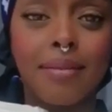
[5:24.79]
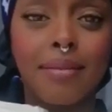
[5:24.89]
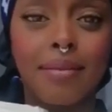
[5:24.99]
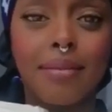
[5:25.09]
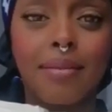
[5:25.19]

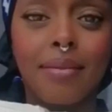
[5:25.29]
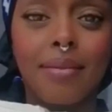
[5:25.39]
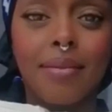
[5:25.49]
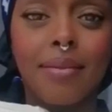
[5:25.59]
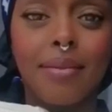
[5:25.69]

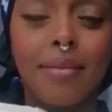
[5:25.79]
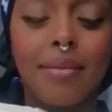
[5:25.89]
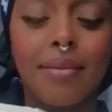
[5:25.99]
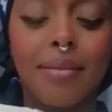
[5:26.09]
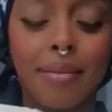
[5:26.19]

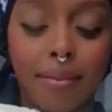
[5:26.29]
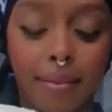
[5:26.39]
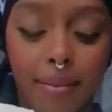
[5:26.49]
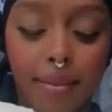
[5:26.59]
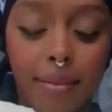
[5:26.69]
(silence)